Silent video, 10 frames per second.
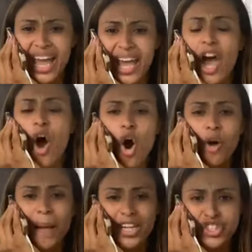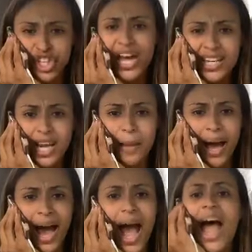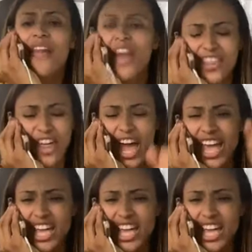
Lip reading: that the